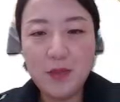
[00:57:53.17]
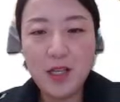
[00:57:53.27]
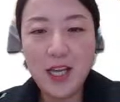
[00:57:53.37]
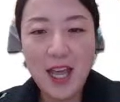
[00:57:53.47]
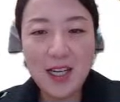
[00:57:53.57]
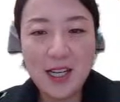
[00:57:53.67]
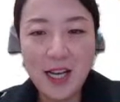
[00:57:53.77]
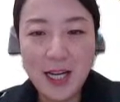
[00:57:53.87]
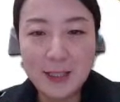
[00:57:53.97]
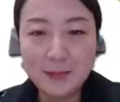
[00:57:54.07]

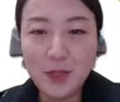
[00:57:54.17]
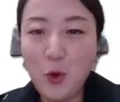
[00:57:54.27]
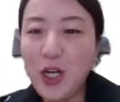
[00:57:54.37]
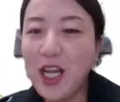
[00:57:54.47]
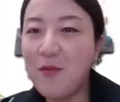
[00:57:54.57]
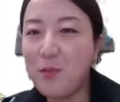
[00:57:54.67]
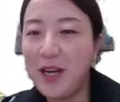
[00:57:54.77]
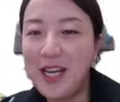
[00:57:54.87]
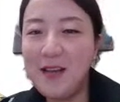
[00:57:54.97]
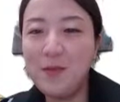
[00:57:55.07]
again, good morning,
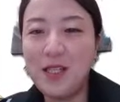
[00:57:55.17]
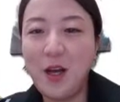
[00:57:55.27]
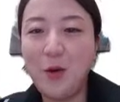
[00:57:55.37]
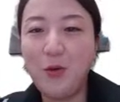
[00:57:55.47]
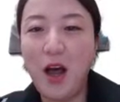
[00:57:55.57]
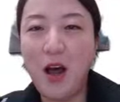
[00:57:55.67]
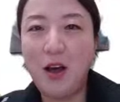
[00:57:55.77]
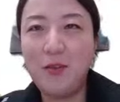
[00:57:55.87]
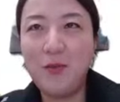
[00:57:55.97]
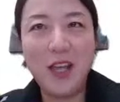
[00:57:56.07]
everybody. So
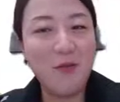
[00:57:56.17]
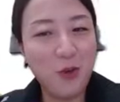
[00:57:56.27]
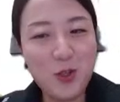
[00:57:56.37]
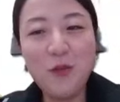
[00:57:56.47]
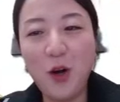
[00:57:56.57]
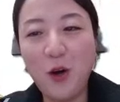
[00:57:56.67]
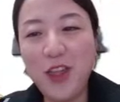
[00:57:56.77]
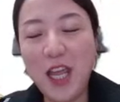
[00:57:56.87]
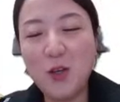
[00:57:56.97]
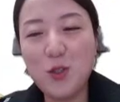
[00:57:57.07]
again, first of
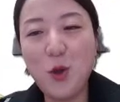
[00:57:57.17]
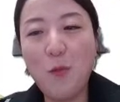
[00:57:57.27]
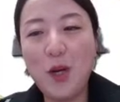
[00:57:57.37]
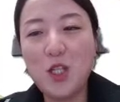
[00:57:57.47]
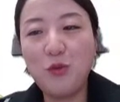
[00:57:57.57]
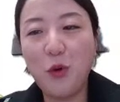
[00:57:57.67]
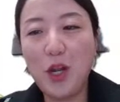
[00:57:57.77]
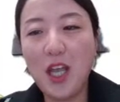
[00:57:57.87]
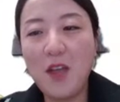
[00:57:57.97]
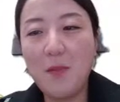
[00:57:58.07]
all, thank you so much
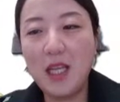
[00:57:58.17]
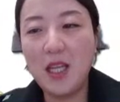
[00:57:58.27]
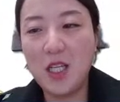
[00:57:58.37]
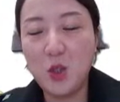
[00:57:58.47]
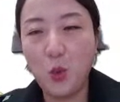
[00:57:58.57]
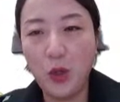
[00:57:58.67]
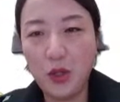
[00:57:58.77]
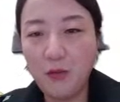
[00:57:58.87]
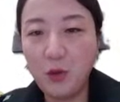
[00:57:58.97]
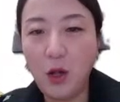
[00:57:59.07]
for giving me this
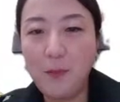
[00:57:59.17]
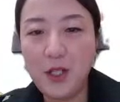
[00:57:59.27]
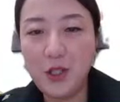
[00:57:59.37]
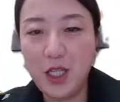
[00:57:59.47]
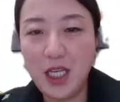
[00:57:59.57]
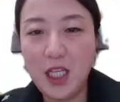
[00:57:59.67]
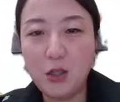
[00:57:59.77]
wonderful opportunity to